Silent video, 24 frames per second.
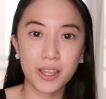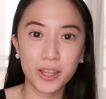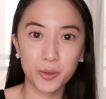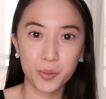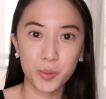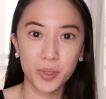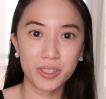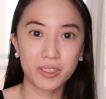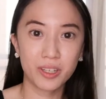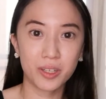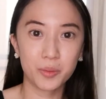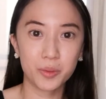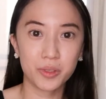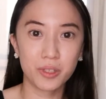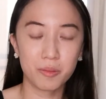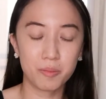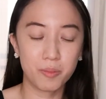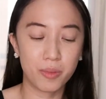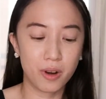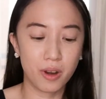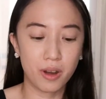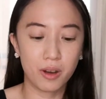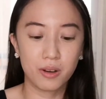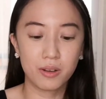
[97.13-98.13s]
that we're done with our
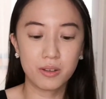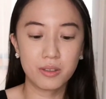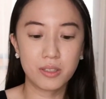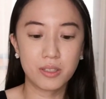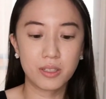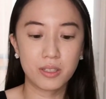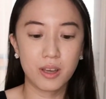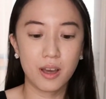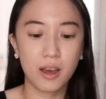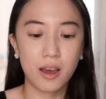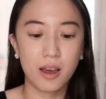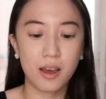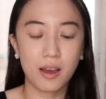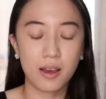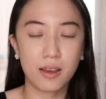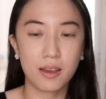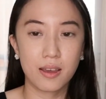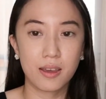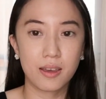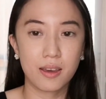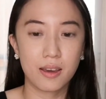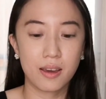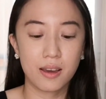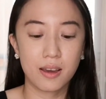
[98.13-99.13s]
brows,
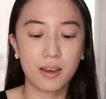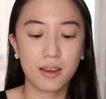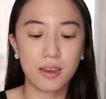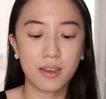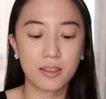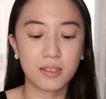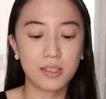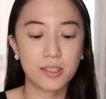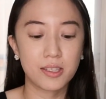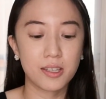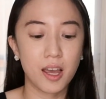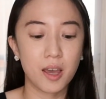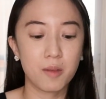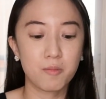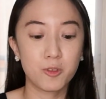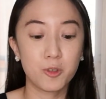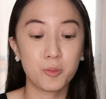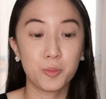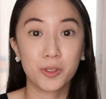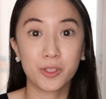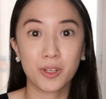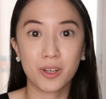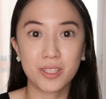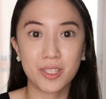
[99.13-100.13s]
it's time to
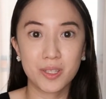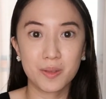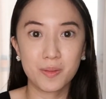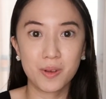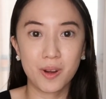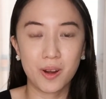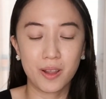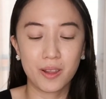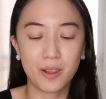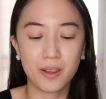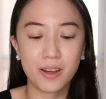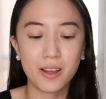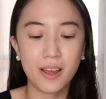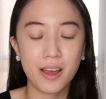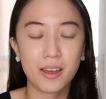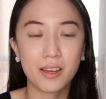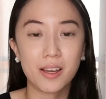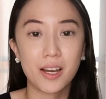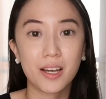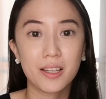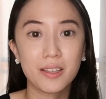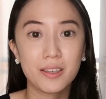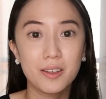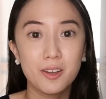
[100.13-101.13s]
put on some color. I
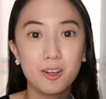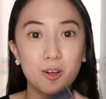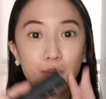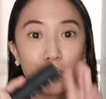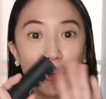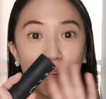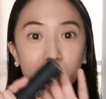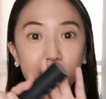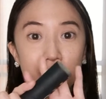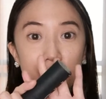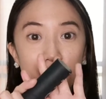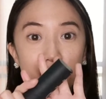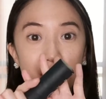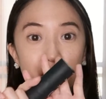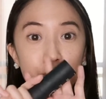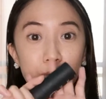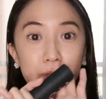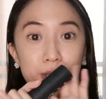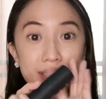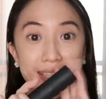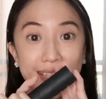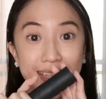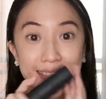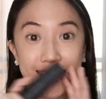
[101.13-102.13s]
got here a product, a
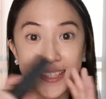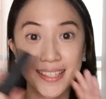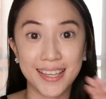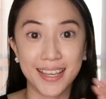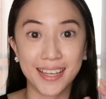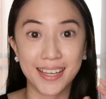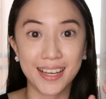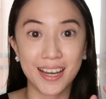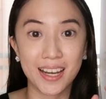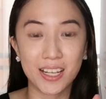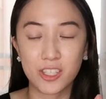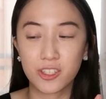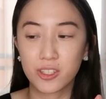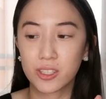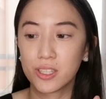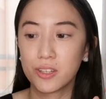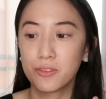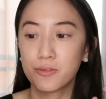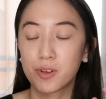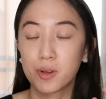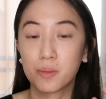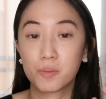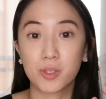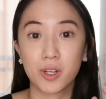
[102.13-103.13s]
multi-stick actually
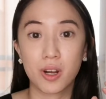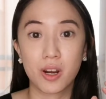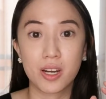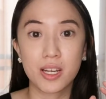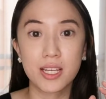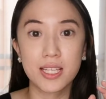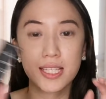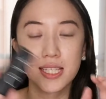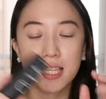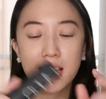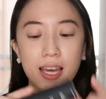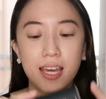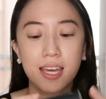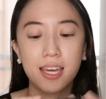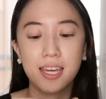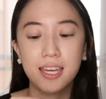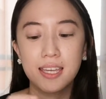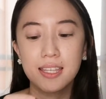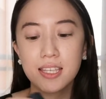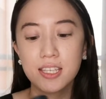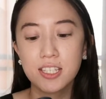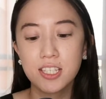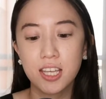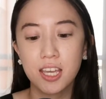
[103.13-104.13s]
from NARS
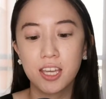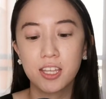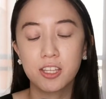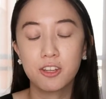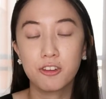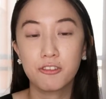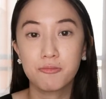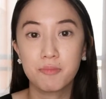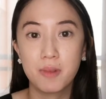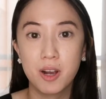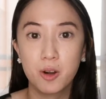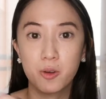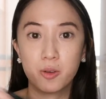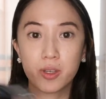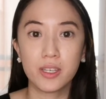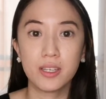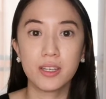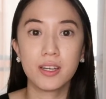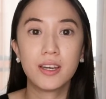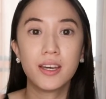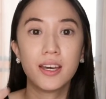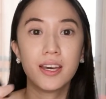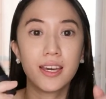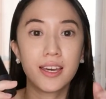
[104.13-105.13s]
in the shade of Maui.
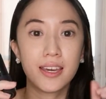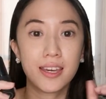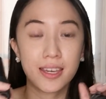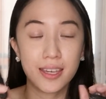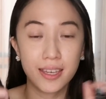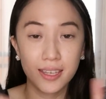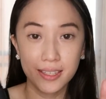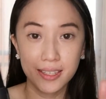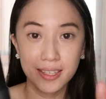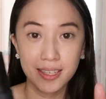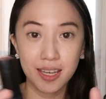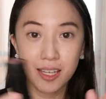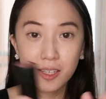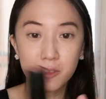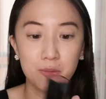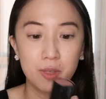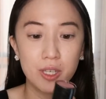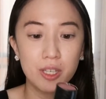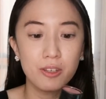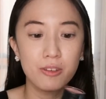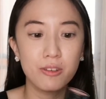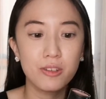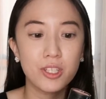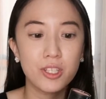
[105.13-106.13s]
It can be
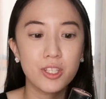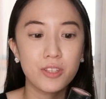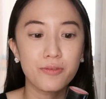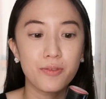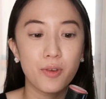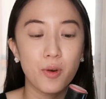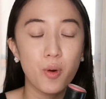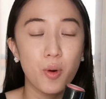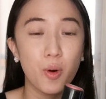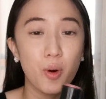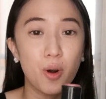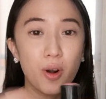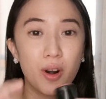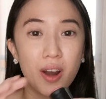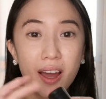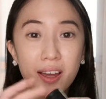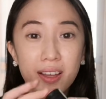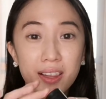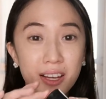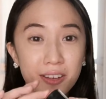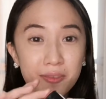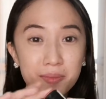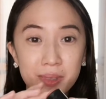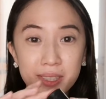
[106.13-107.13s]
used for, I
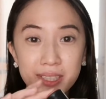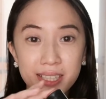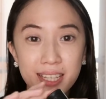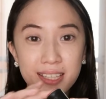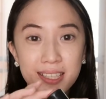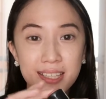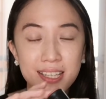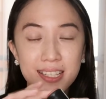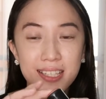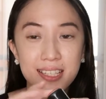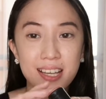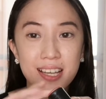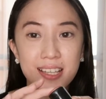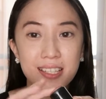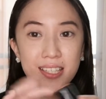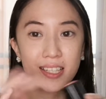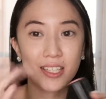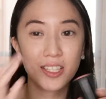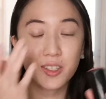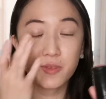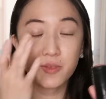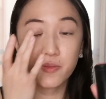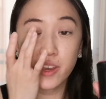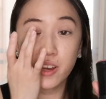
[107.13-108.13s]
love multi-sticks as
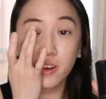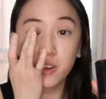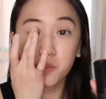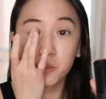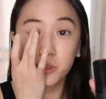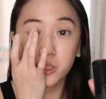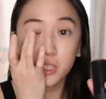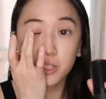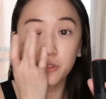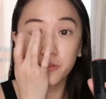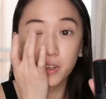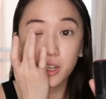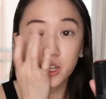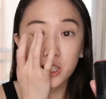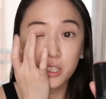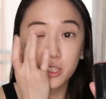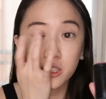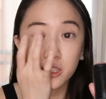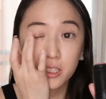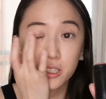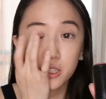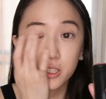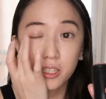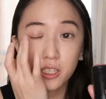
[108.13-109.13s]
it's very
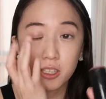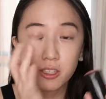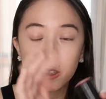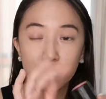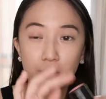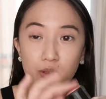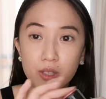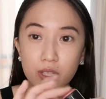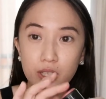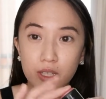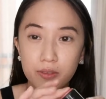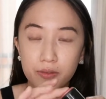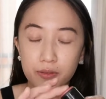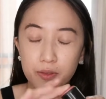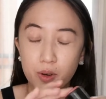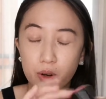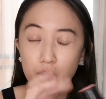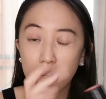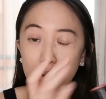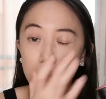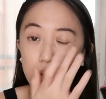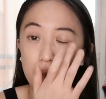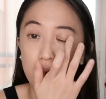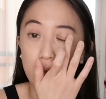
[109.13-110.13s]
multifunctional. You can use it for